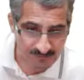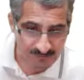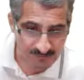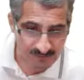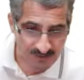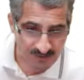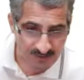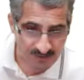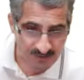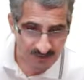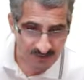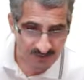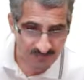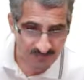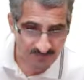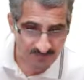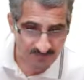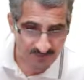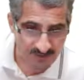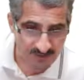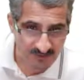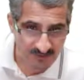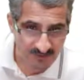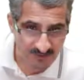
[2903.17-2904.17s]
And the
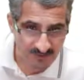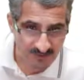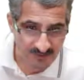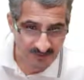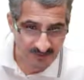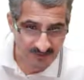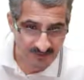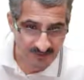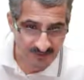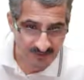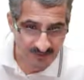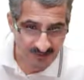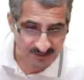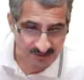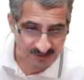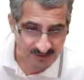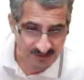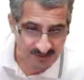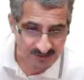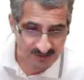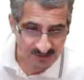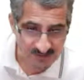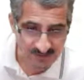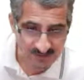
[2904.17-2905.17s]
value is
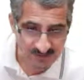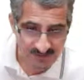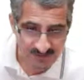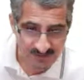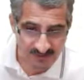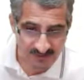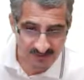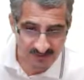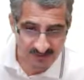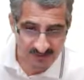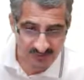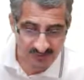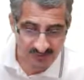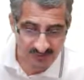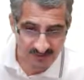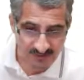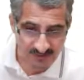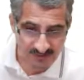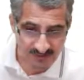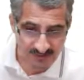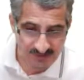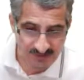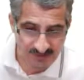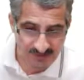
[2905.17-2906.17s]
8. So
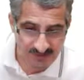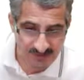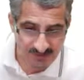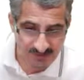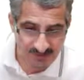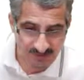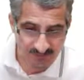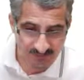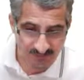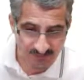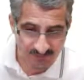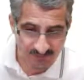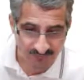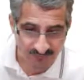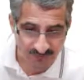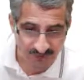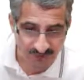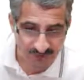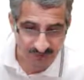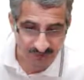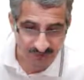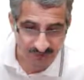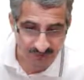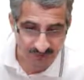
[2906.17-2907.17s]
this is
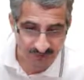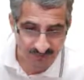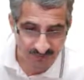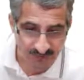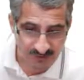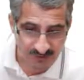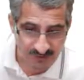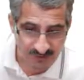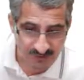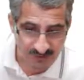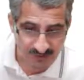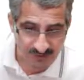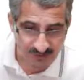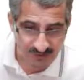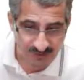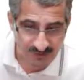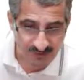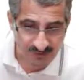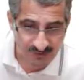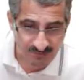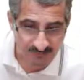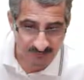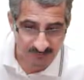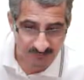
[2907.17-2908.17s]

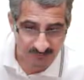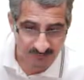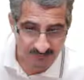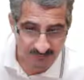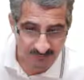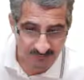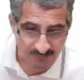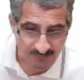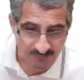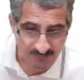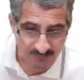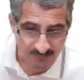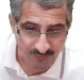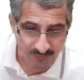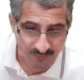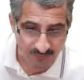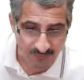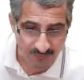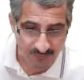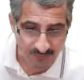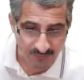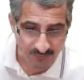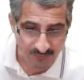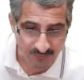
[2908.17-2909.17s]
V3W4.
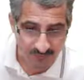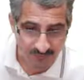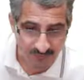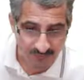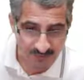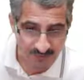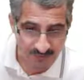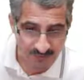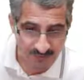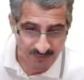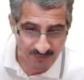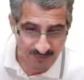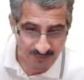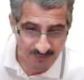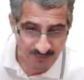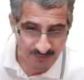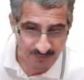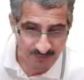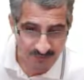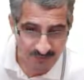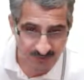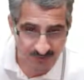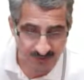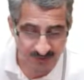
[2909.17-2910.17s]

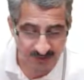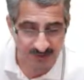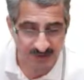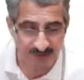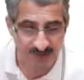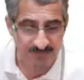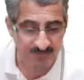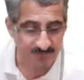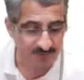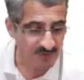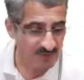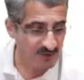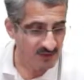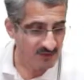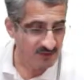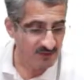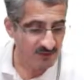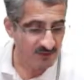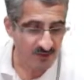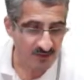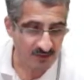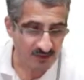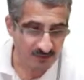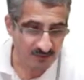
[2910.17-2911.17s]
Okay.
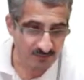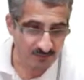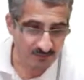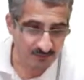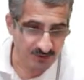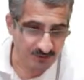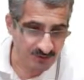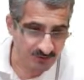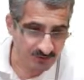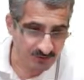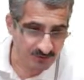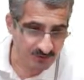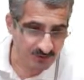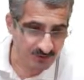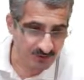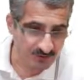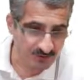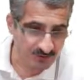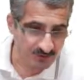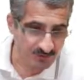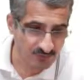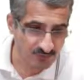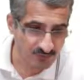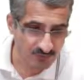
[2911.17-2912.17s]
Now we need
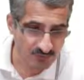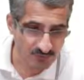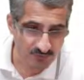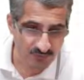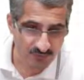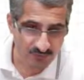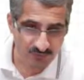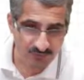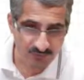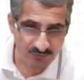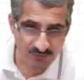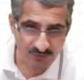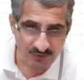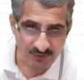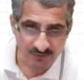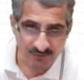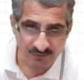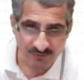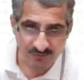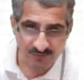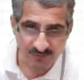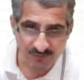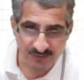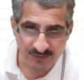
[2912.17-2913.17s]
to
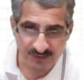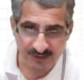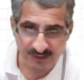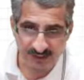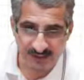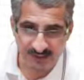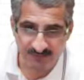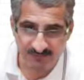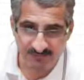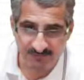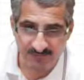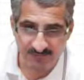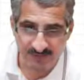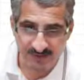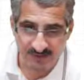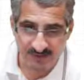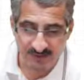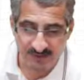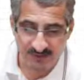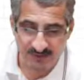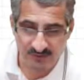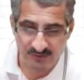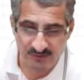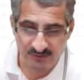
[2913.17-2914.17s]
find
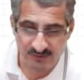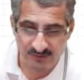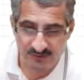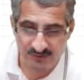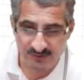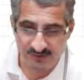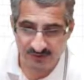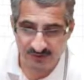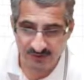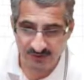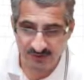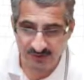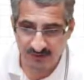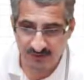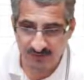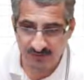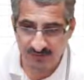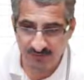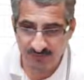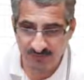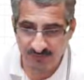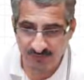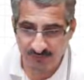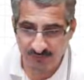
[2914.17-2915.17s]
values
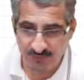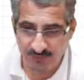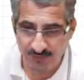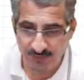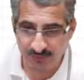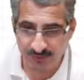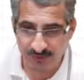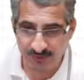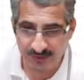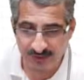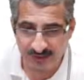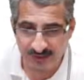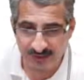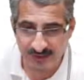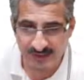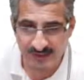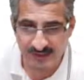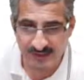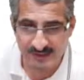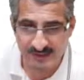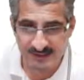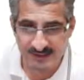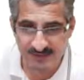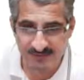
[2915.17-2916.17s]
for
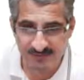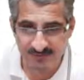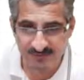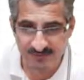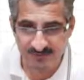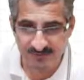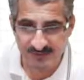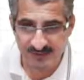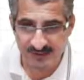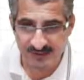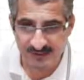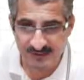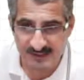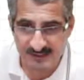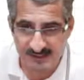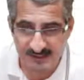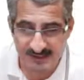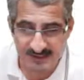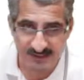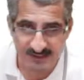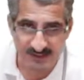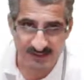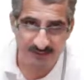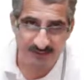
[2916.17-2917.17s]
these V's
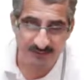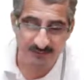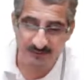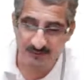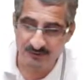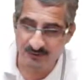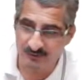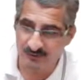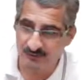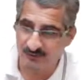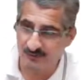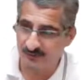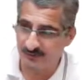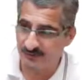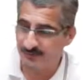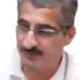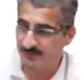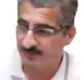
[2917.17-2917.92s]
and W's.